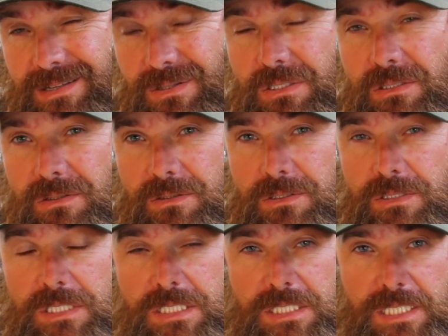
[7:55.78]
a little
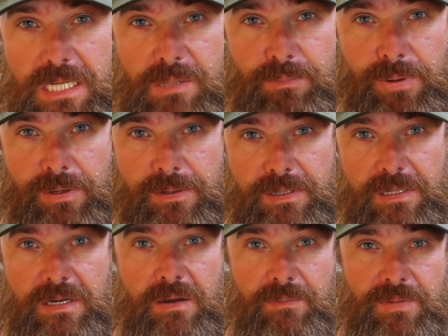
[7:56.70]
steep.
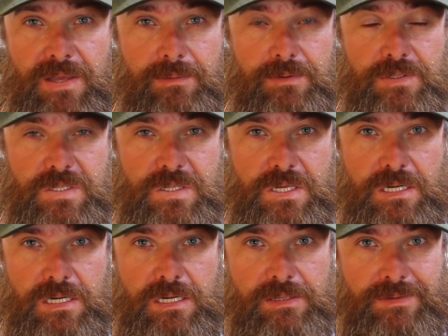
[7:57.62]
That was
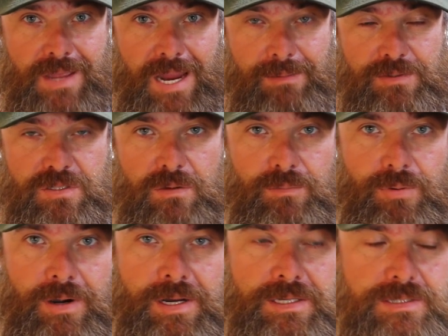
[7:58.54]
the Amazon
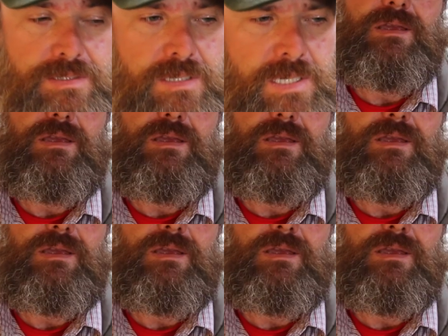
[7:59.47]
price.